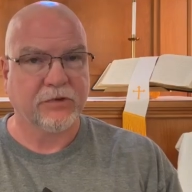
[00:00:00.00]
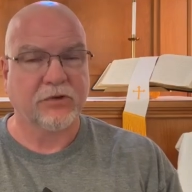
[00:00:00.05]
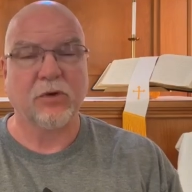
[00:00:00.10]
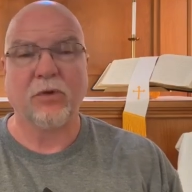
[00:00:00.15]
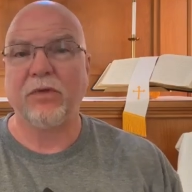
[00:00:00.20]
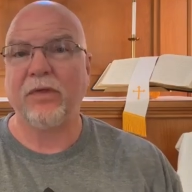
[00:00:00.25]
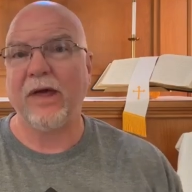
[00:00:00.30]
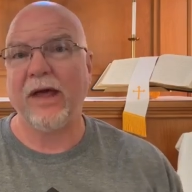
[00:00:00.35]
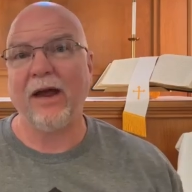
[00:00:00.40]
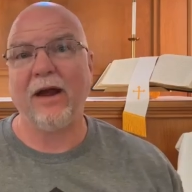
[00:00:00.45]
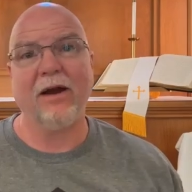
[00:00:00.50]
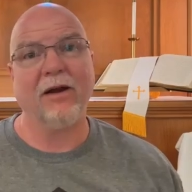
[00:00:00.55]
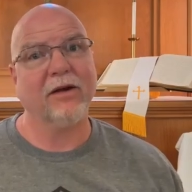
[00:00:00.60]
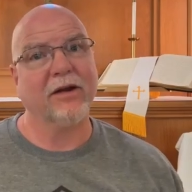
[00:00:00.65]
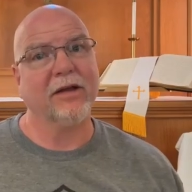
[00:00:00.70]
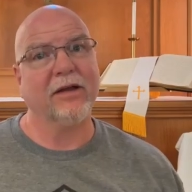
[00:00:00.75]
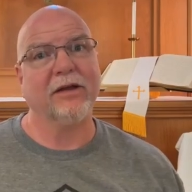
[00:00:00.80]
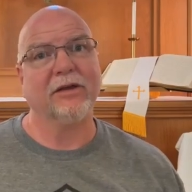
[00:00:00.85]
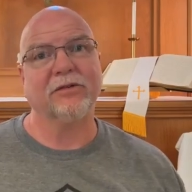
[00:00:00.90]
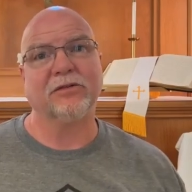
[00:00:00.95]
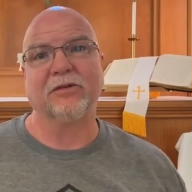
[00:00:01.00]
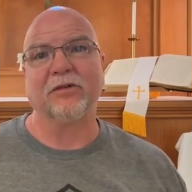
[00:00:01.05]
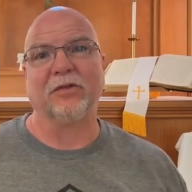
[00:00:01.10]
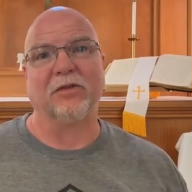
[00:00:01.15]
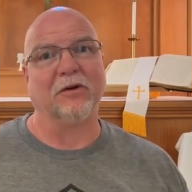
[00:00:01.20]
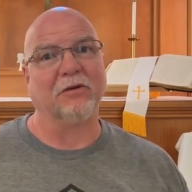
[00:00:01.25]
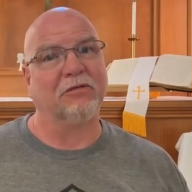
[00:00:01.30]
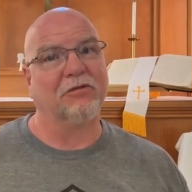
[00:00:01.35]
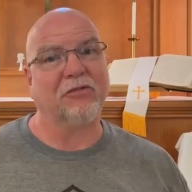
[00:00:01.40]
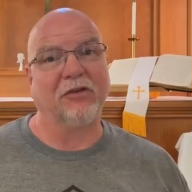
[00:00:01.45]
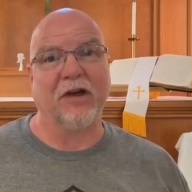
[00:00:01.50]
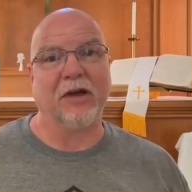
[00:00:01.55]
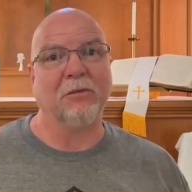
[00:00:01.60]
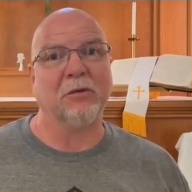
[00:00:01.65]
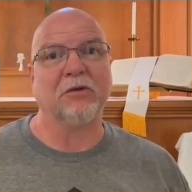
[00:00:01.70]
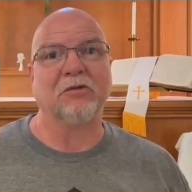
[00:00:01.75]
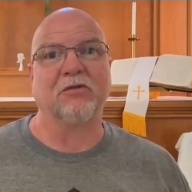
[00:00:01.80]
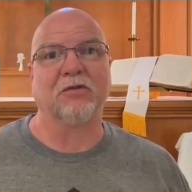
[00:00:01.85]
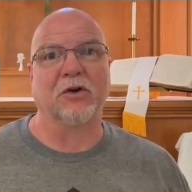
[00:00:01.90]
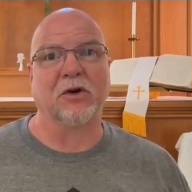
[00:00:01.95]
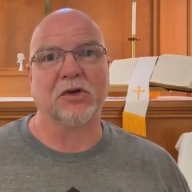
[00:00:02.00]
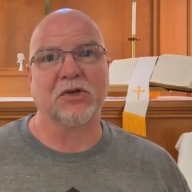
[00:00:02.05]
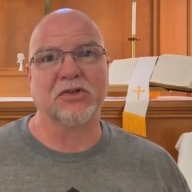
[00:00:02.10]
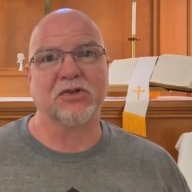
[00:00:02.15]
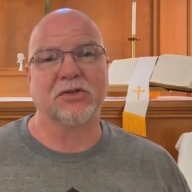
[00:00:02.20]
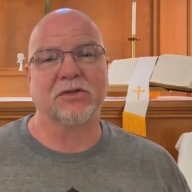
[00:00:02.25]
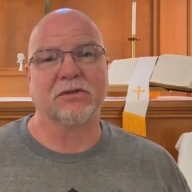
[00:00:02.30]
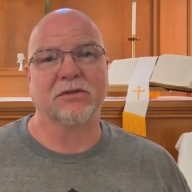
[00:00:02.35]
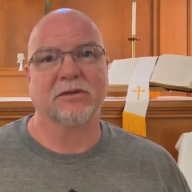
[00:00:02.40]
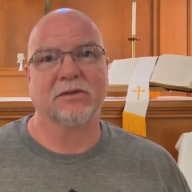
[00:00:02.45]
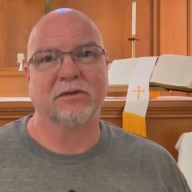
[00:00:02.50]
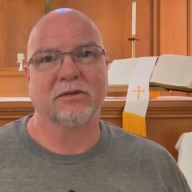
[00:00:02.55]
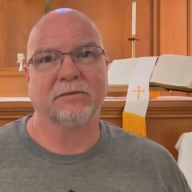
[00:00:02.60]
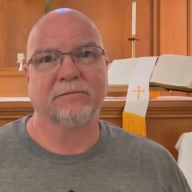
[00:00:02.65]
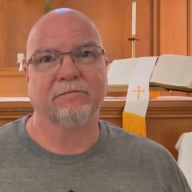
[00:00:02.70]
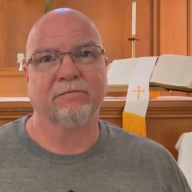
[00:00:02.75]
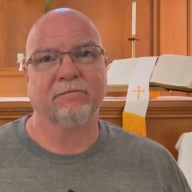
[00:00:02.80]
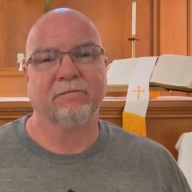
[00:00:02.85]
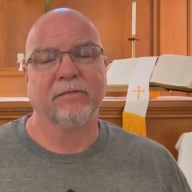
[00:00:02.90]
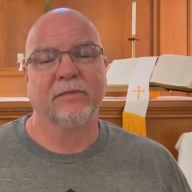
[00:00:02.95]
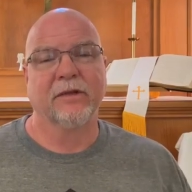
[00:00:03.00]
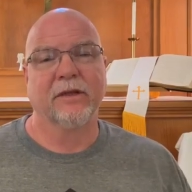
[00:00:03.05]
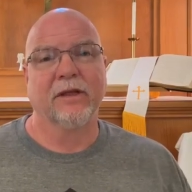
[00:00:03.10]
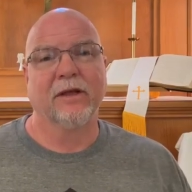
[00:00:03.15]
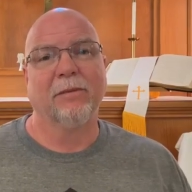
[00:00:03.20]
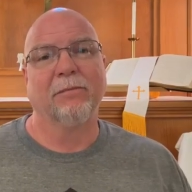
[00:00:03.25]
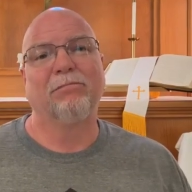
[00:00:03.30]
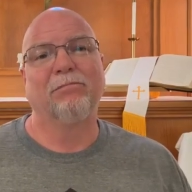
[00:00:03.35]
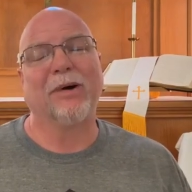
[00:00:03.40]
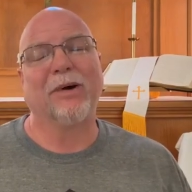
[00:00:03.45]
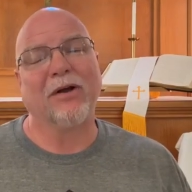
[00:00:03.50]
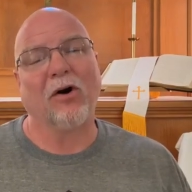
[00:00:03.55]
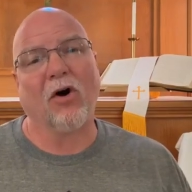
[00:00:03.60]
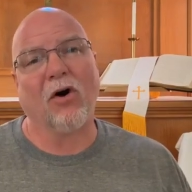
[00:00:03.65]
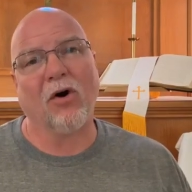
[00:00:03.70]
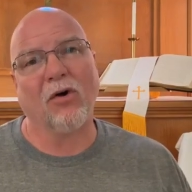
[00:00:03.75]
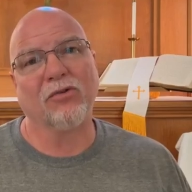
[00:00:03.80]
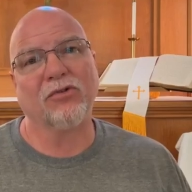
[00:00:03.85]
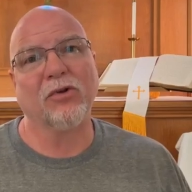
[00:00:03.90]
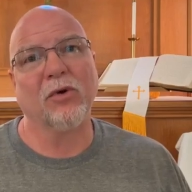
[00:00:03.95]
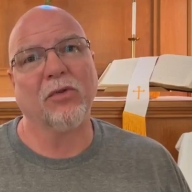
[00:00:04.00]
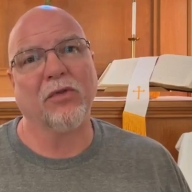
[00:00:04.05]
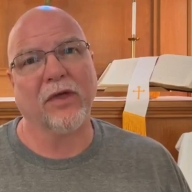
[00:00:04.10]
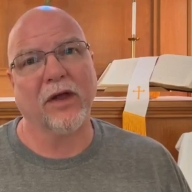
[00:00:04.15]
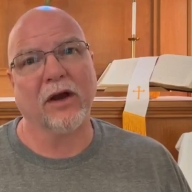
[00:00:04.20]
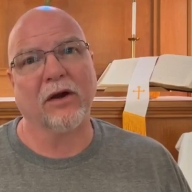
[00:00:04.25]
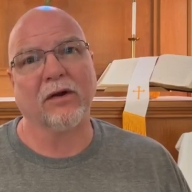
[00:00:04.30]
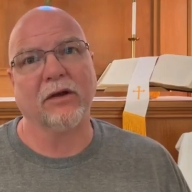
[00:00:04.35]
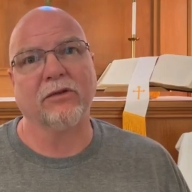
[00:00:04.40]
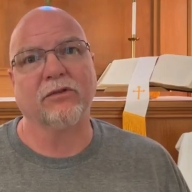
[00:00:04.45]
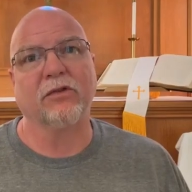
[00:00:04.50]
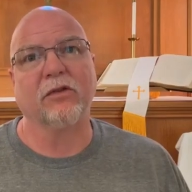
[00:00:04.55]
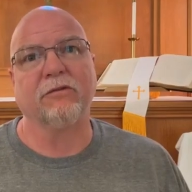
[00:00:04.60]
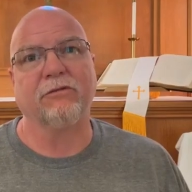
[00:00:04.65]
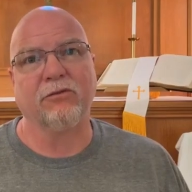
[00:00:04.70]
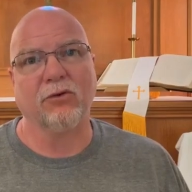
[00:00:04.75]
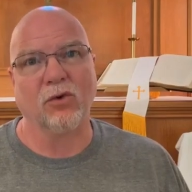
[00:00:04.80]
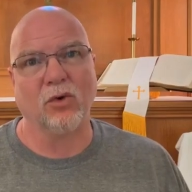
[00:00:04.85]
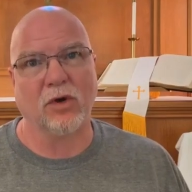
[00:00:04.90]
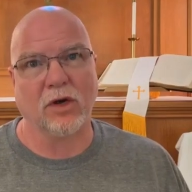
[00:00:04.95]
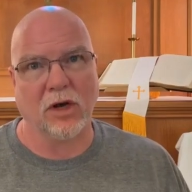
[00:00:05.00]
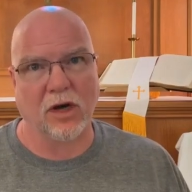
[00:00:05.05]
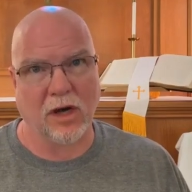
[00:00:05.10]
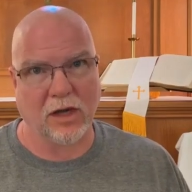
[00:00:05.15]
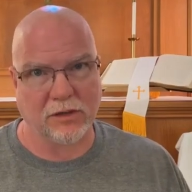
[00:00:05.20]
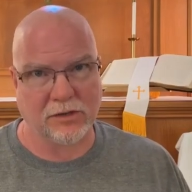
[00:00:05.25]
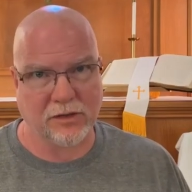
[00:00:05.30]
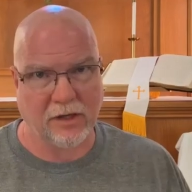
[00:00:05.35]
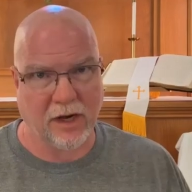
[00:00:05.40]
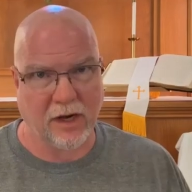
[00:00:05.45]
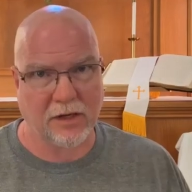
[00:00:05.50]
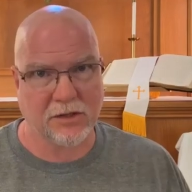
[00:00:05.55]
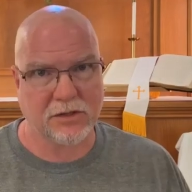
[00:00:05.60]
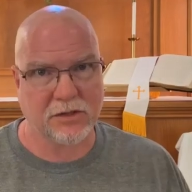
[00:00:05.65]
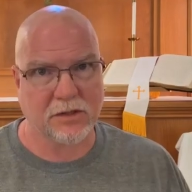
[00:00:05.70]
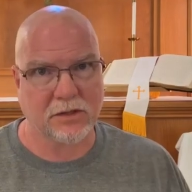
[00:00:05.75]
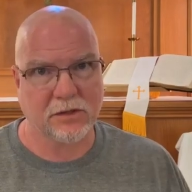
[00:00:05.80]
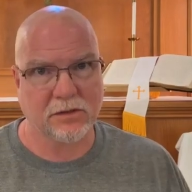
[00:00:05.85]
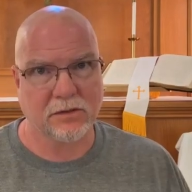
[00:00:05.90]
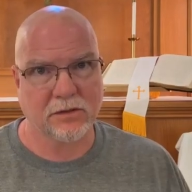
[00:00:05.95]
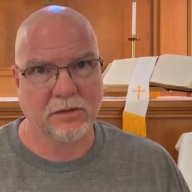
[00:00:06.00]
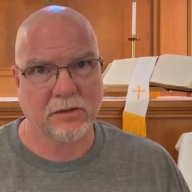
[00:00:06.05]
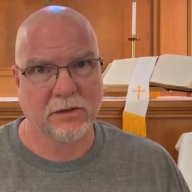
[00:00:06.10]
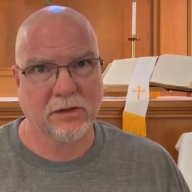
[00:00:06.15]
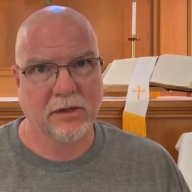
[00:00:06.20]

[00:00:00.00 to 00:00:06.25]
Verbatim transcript: So there is the famous verse, but also there is the full context.